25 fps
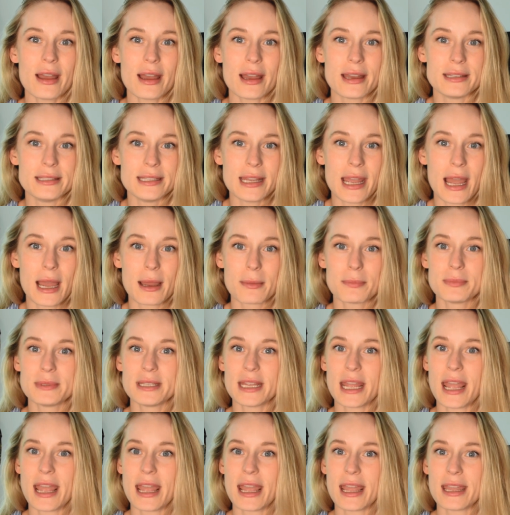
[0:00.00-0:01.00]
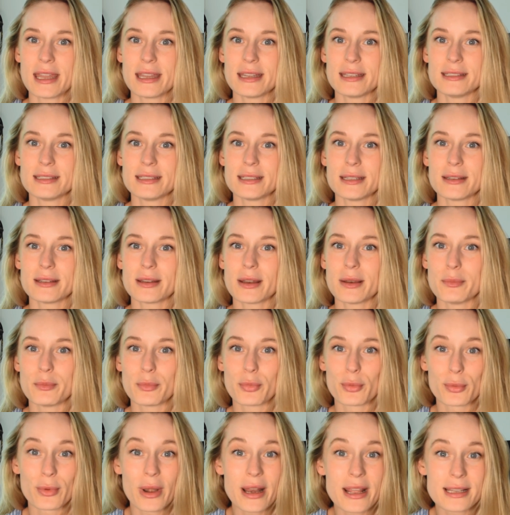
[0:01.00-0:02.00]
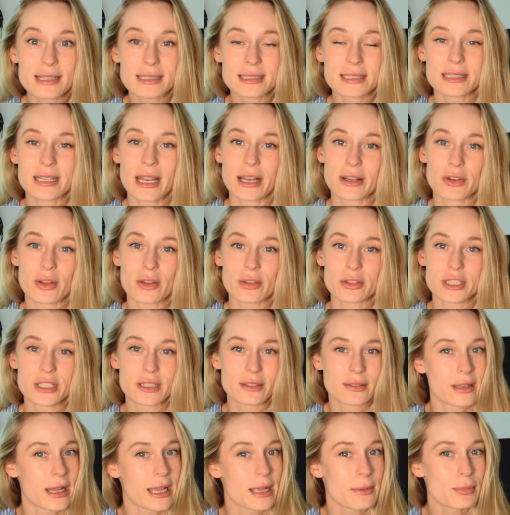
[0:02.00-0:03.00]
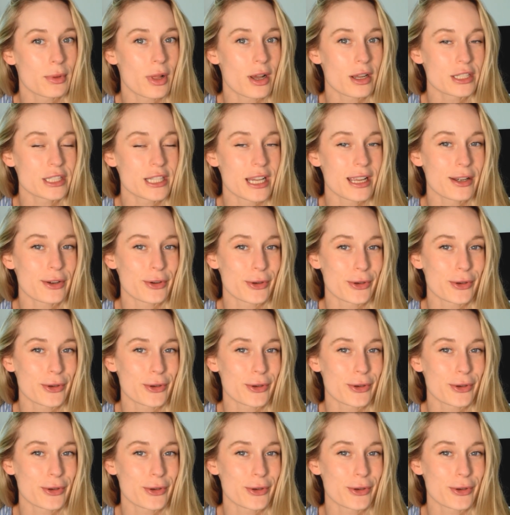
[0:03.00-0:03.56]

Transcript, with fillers: adapt and embrace technology like blockchain